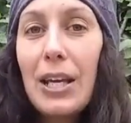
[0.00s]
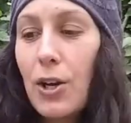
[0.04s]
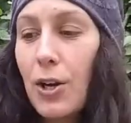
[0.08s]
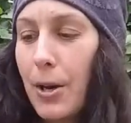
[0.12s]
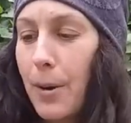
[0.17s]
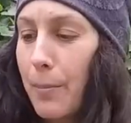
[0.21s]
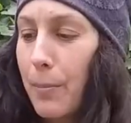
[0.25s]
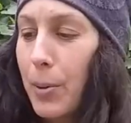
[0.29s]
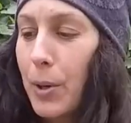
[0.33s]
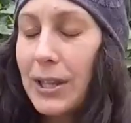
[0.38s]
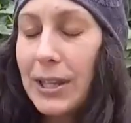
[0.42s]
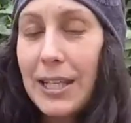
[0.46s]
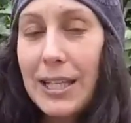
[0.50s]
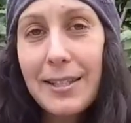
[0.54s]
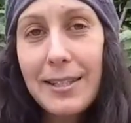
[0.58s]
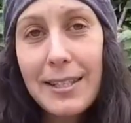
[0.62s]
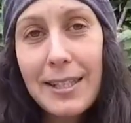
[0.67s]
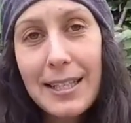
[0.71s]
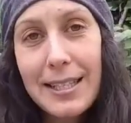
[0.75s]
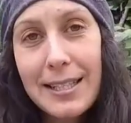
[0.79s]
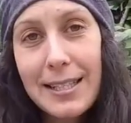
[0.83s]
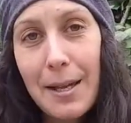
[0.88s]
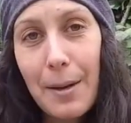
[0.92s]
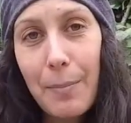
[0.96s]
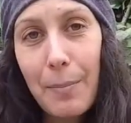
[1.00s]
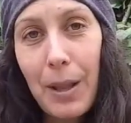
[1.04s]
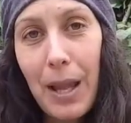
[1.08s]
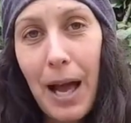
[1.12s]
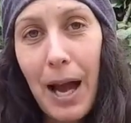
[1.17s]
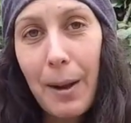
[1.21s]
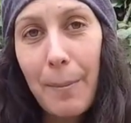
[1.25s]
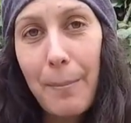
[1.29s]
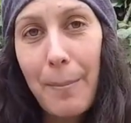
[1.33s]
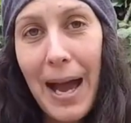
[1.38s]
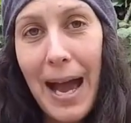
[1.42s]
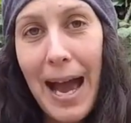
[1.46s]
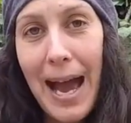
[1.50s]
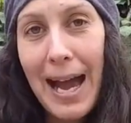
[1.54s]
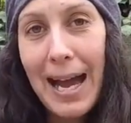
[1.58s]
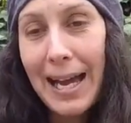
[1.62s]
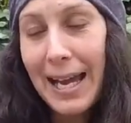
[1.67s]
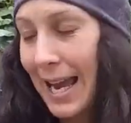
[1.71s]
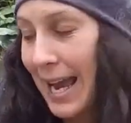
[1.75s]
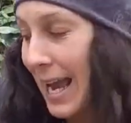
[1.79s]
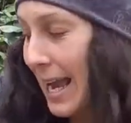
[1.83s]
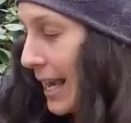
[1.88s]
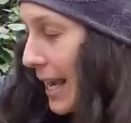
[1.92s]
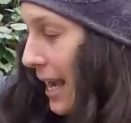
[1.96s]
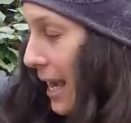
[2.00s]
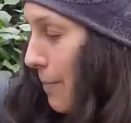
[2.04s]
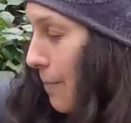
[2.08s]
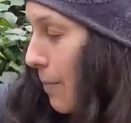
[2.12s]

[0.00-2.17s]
You can put these in a Ziploc bag and